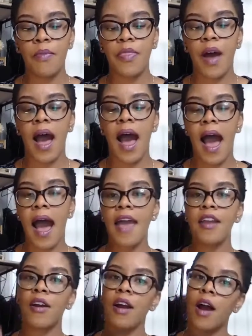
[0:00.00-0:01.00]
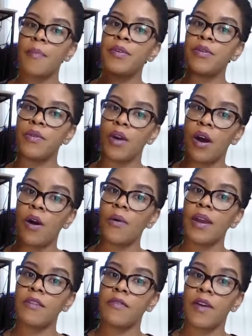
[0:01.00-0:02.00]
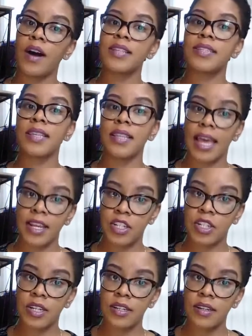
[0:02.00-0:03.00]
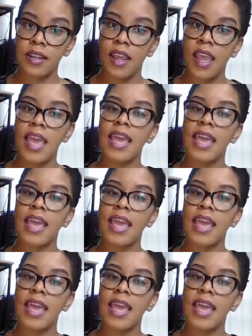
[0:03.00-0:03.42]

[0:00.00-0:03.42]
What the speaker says: The higher up you go in font selection